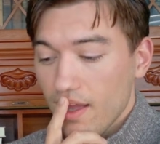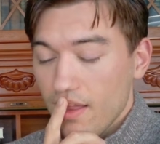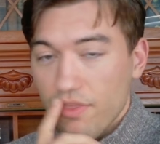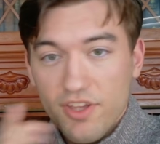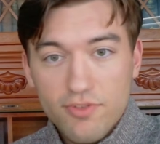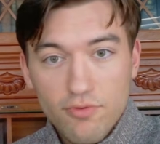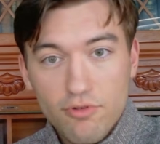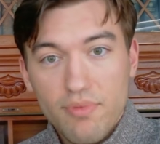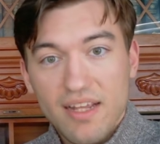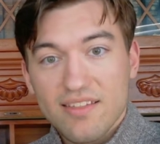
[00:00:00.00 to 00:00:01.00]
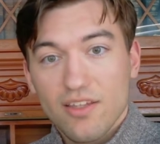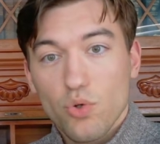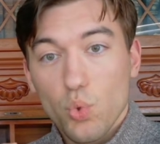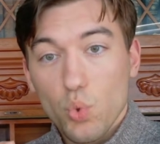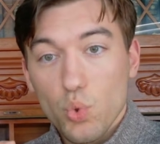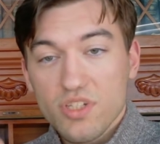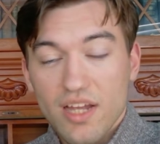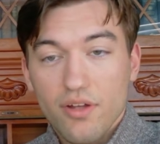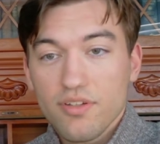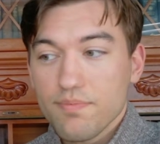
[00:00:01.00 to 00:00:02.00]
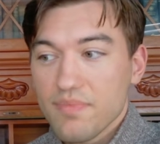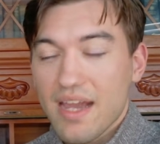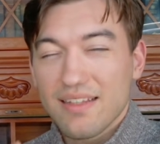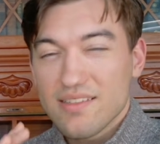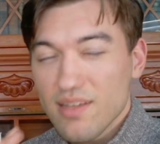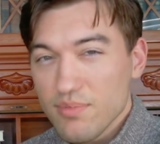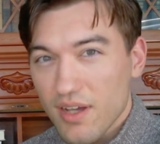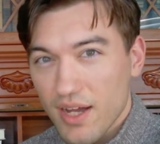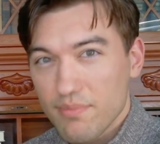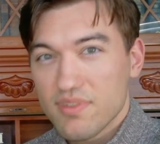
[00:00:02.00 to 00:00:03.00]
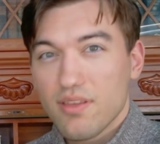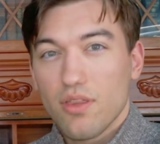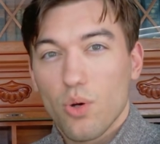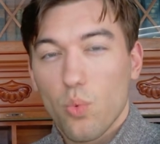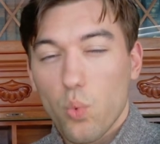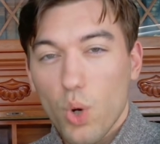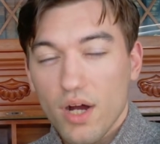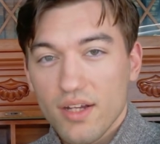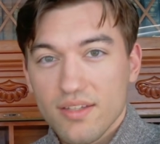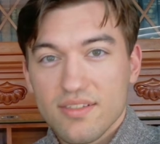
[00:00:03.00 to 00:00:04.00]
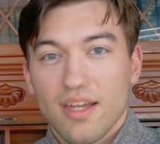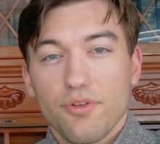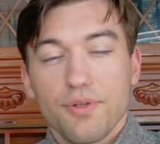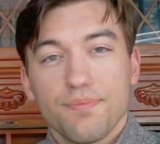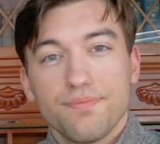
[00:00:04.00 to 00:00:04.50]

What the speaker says: This rune makes the U sound and sometimes the W sound.